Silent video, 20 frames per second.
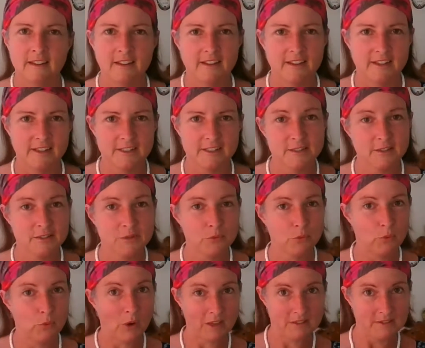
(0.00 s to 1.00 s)
So it's
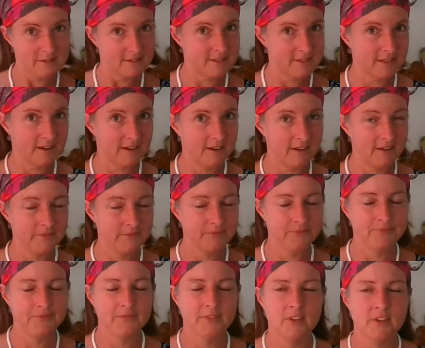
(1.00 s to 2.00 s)
Wednesday.
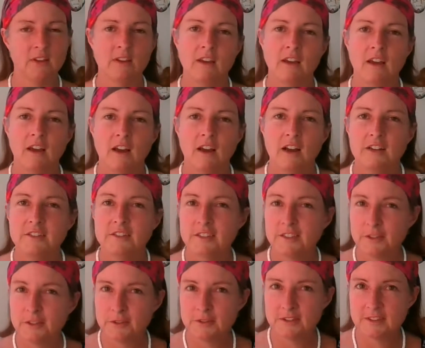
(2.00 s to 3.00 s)

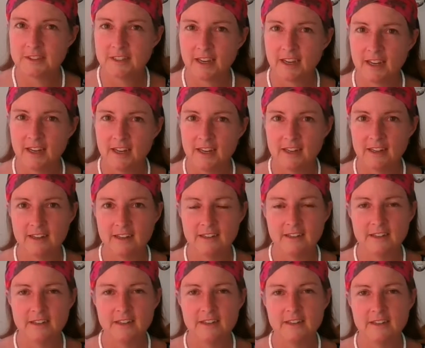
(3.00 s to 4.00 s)
Tuesday
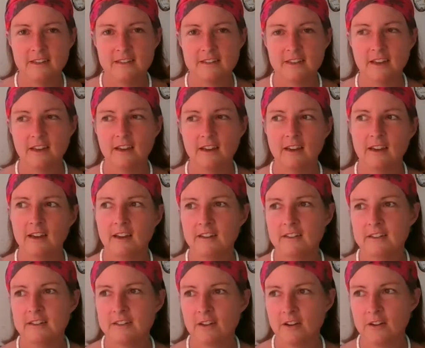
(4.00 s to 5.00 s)
is a
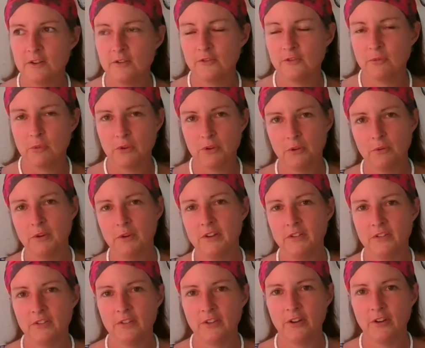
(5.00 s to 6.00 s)
design you're familiar with.
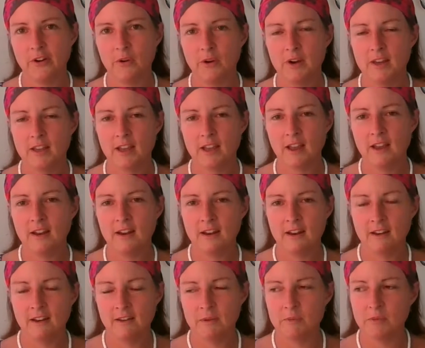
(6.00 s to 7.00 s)
So
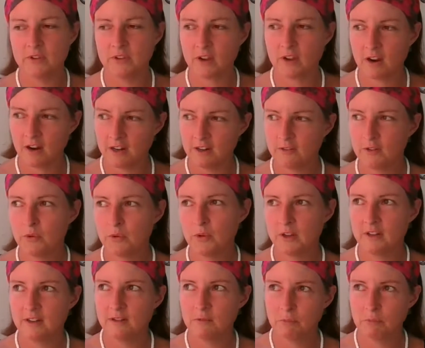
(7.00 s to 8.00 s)
again, I'm kind of going
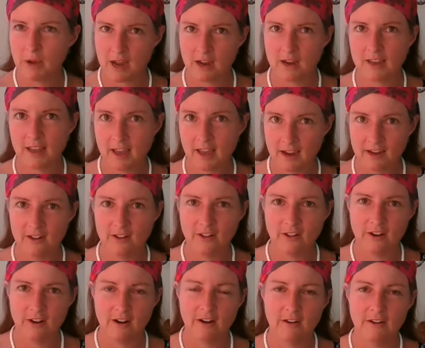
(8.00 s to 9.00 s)
into the back
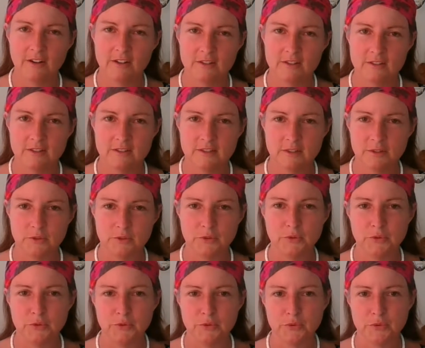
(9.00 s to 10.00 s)
catalog
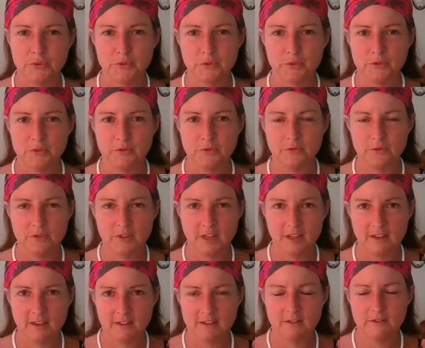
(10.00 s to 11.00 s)
to sort of
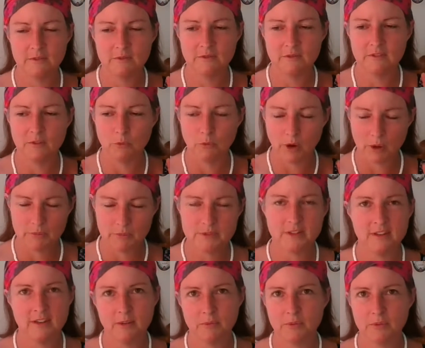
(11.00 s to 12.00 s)
getting the
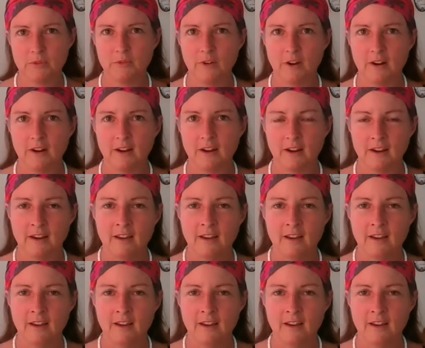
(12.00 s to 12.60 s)
website up and running.